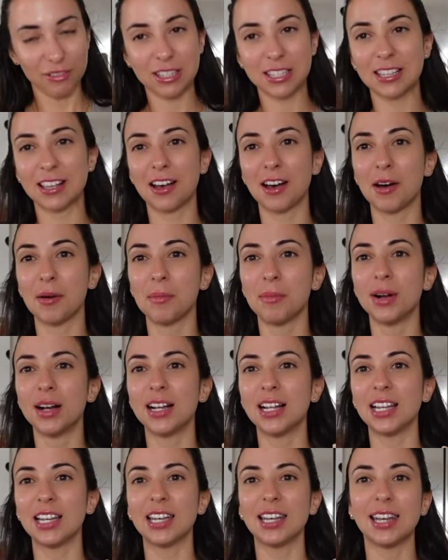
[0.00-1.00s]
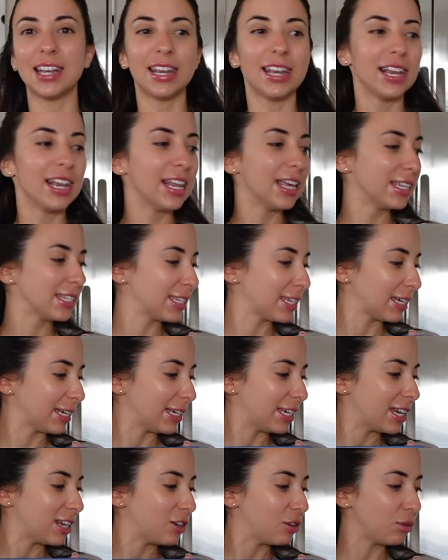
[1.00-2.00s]
some
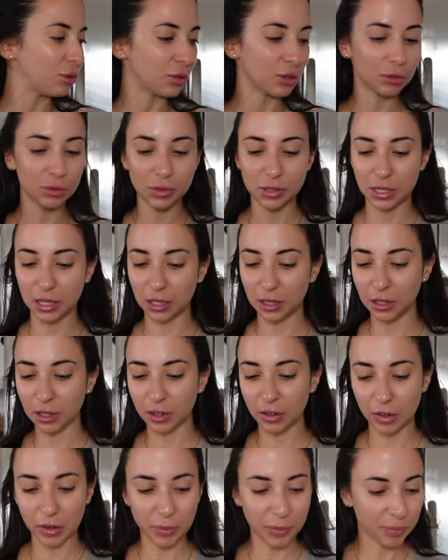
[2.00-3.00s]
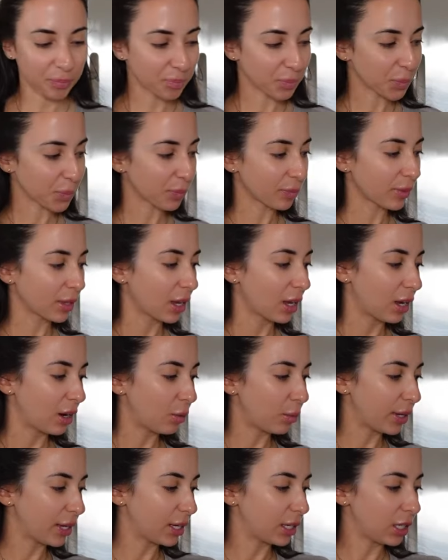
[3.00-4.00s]
lasagna noodles here.
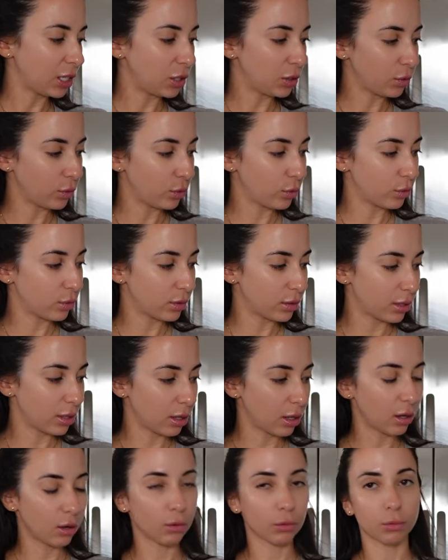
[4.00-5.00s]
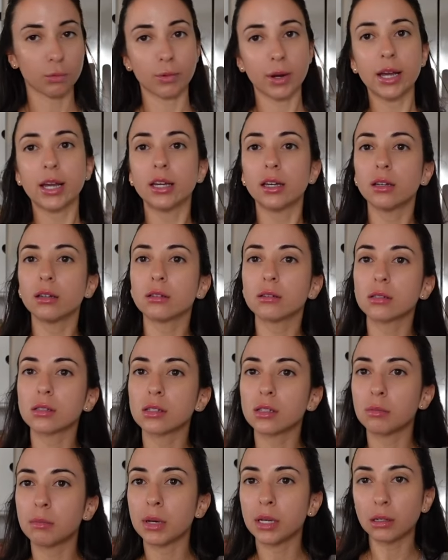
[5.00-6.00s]
We're gonna use the real
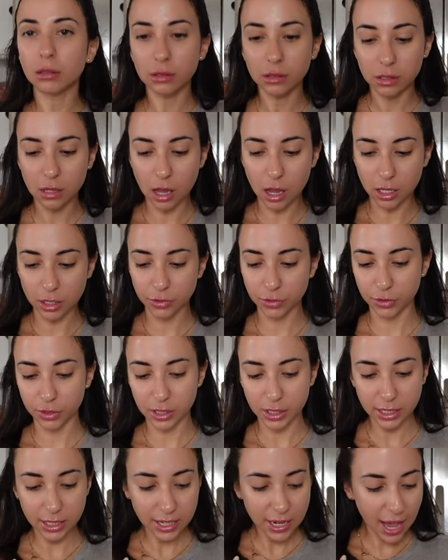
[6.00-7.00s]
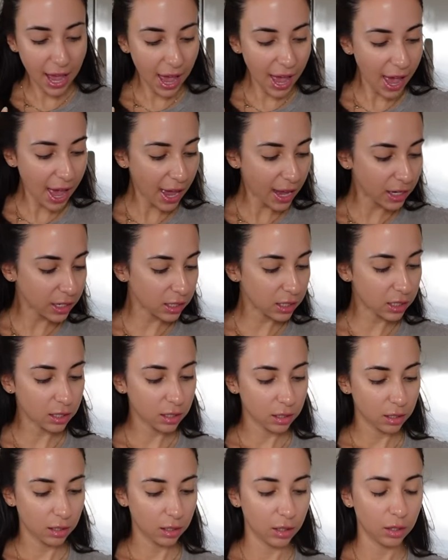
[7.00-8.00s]
tomato sauce for that.
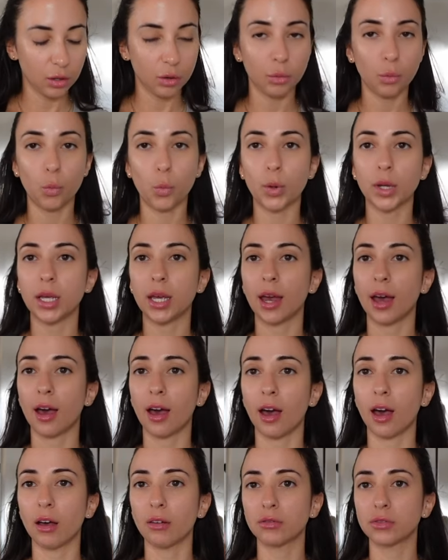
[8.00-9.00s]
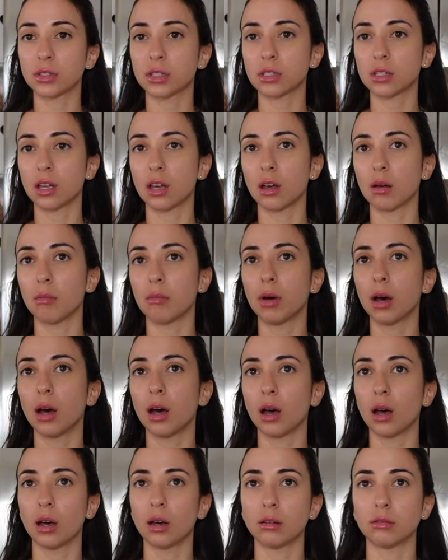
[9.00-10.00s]
We have some
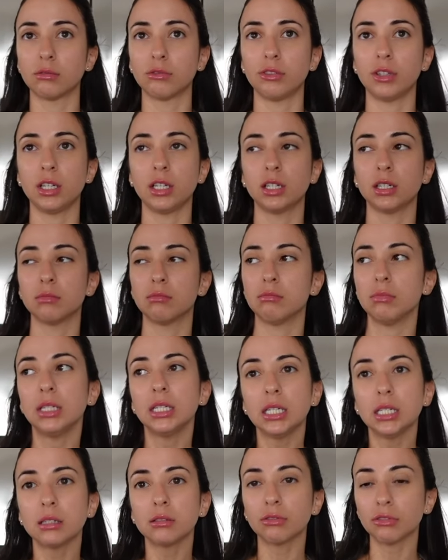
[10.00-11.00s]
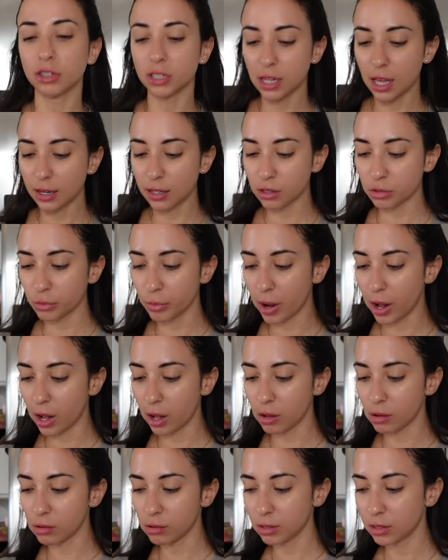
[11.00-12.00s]
uh, vegan meat for that as
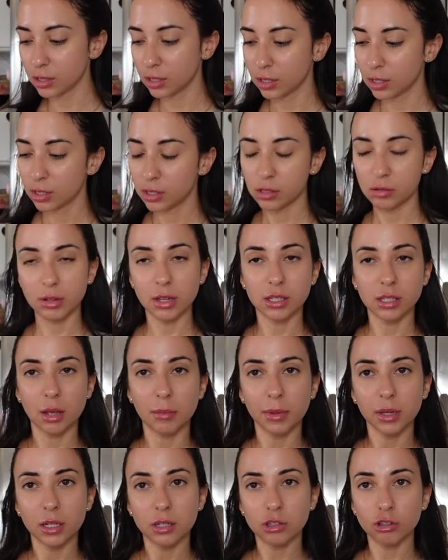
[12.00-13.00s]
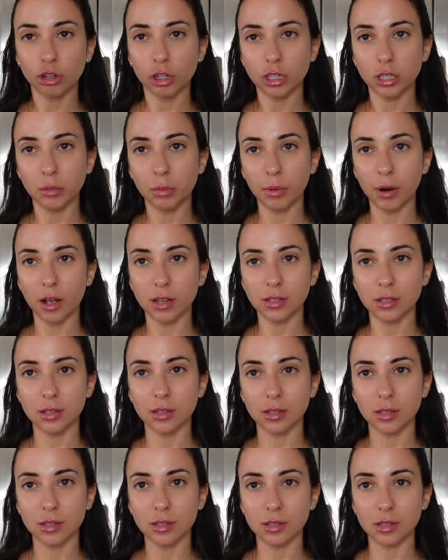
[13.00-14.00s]
well. So yes, I'm gonna start the
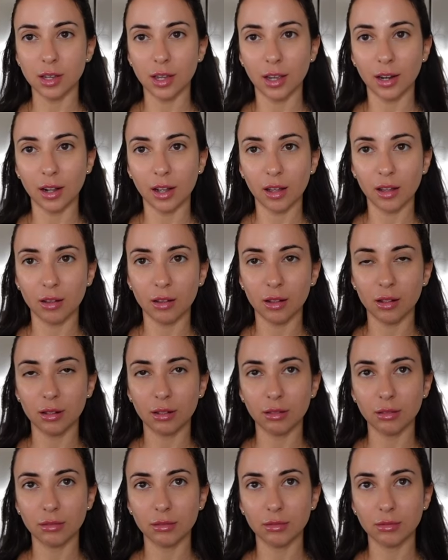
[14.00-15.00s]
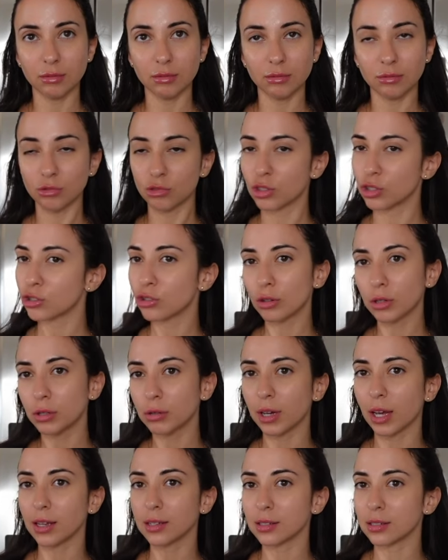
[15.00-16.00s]
process and I'll just show you
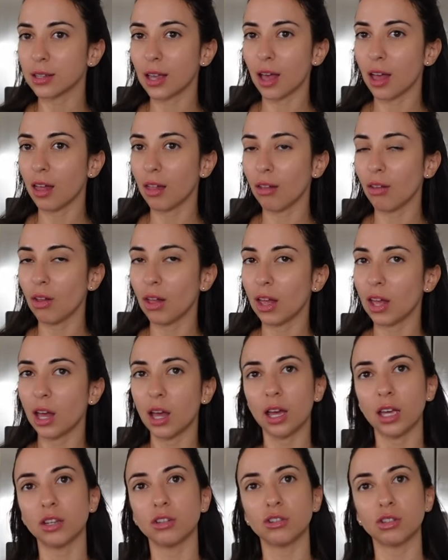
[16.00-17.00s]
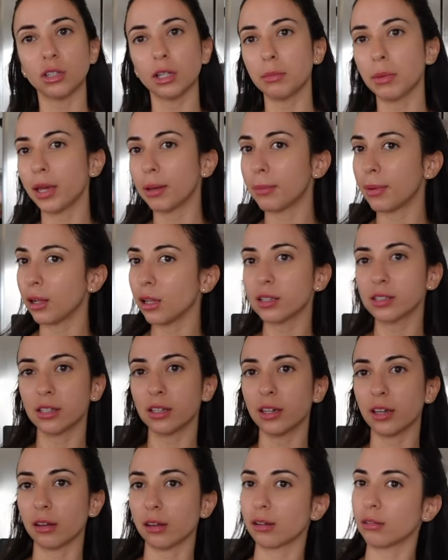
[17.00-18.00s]
guys how I usually make my
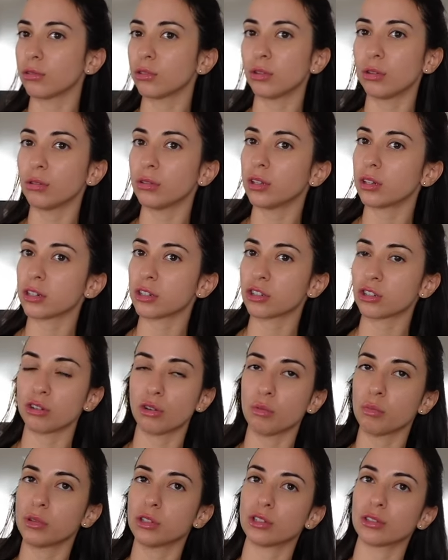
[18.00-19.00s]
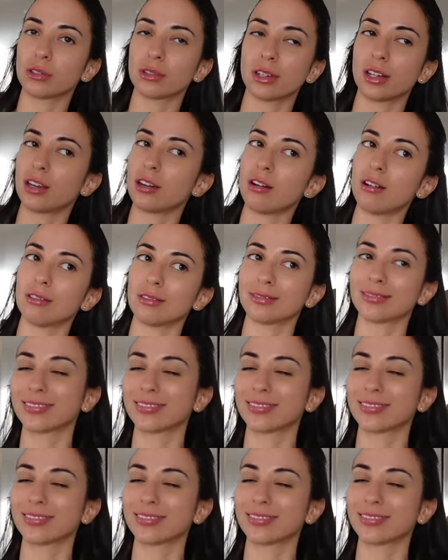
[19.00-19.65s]
lasagna, although there's no mystery at all.